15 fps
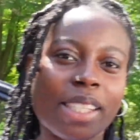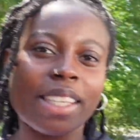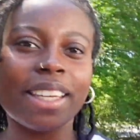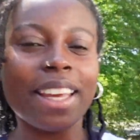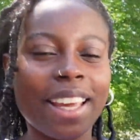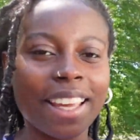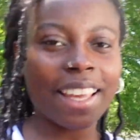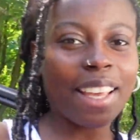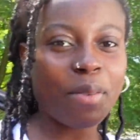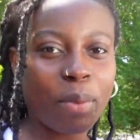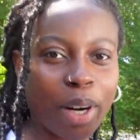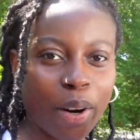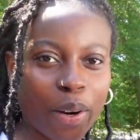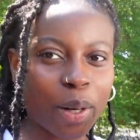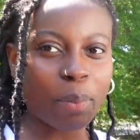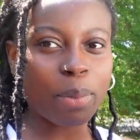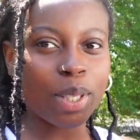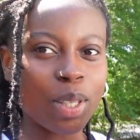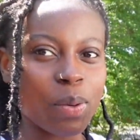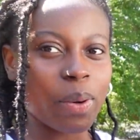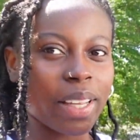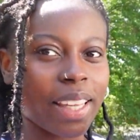today we're going to be
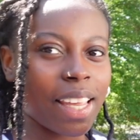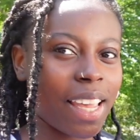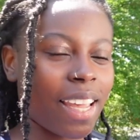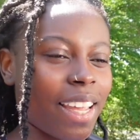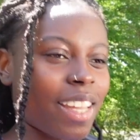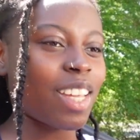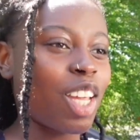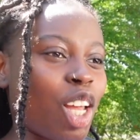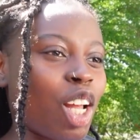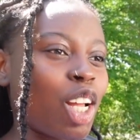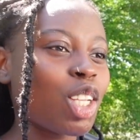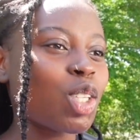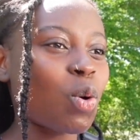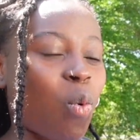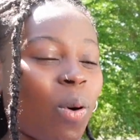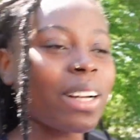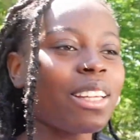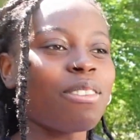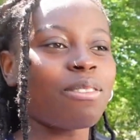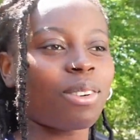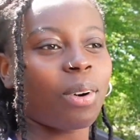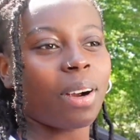doing a
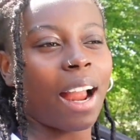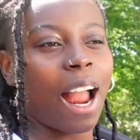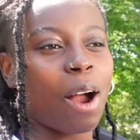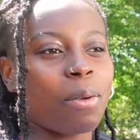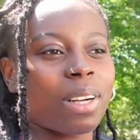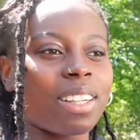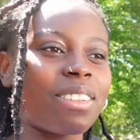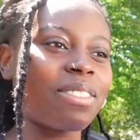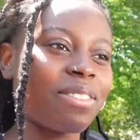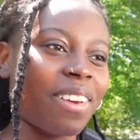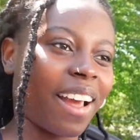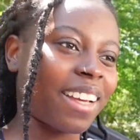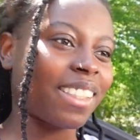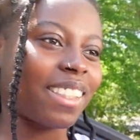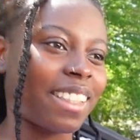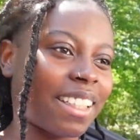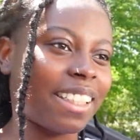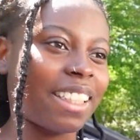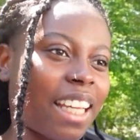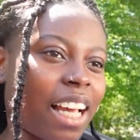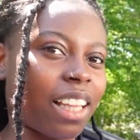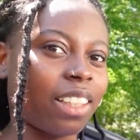24-hour fasting
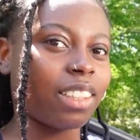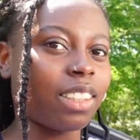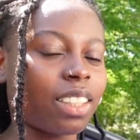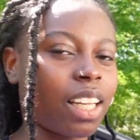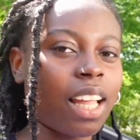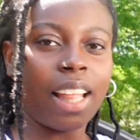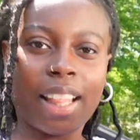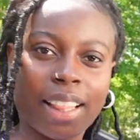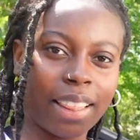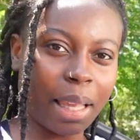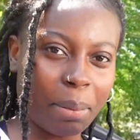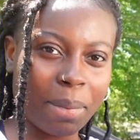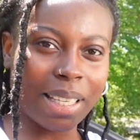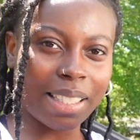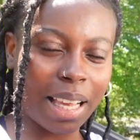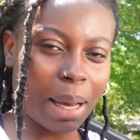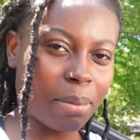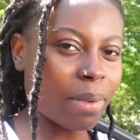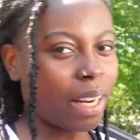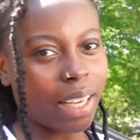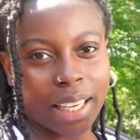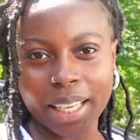challenge. That means I'm
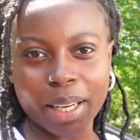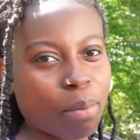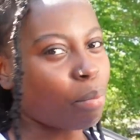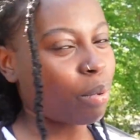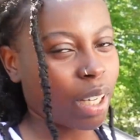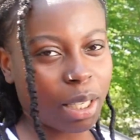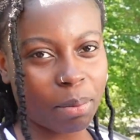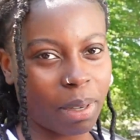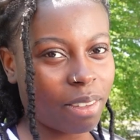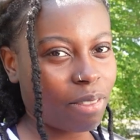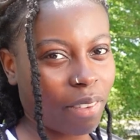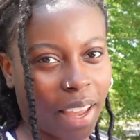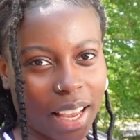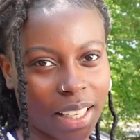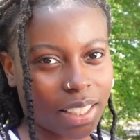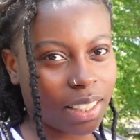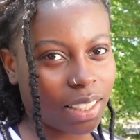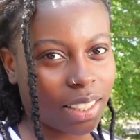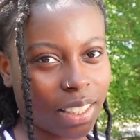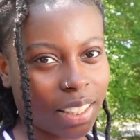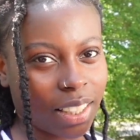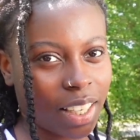not going to break my
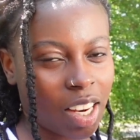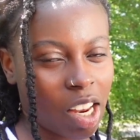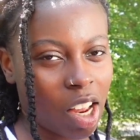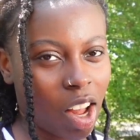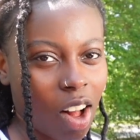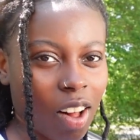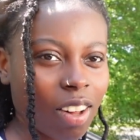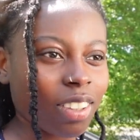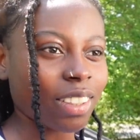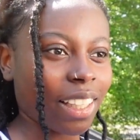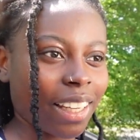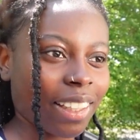fast all day.